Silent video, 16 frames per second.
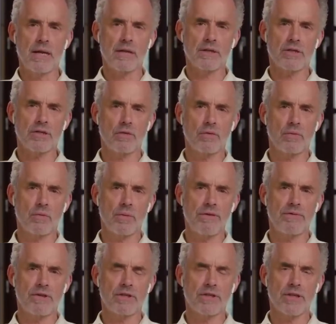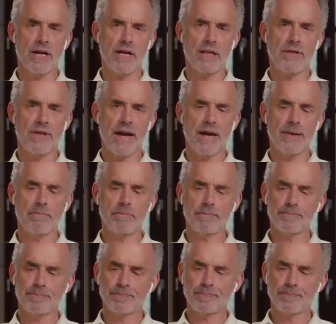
And so we've decided that